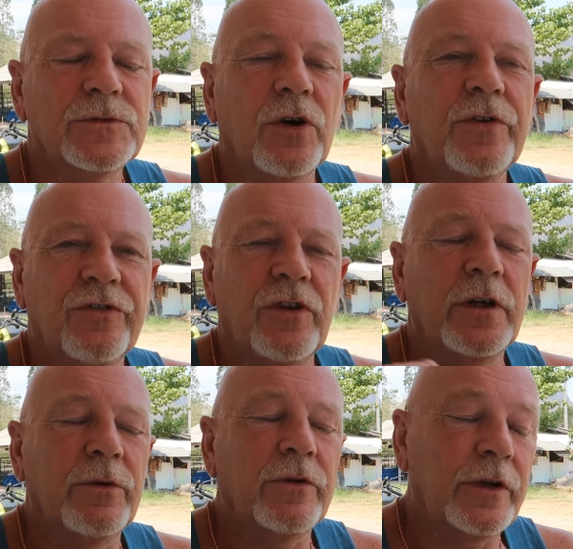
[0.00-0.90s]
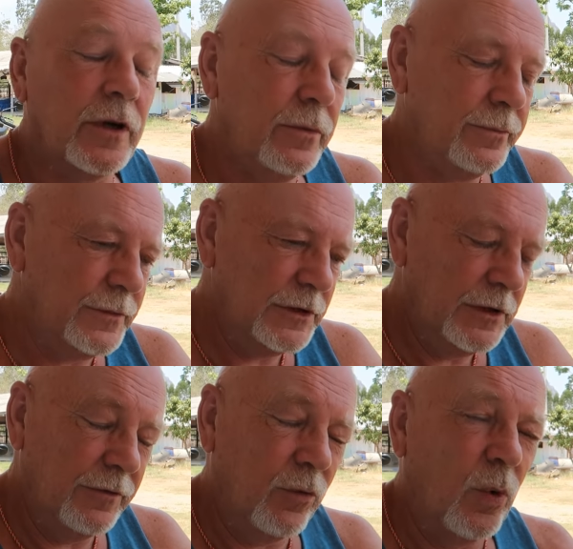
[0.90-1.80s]
on his non-immigrant home
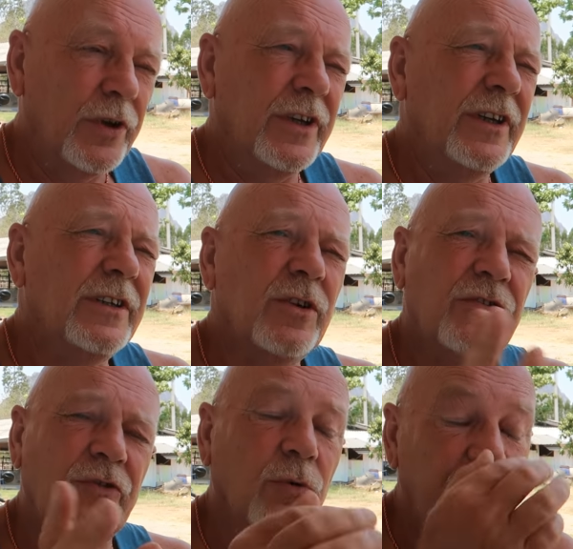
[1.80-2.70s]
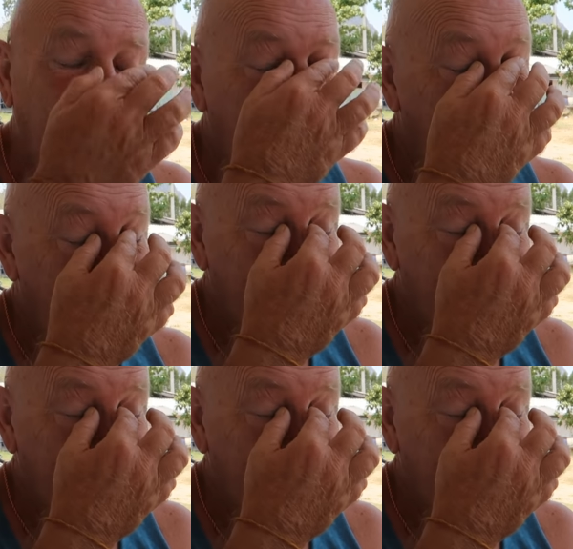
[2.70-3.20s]
for 1 year, sorted.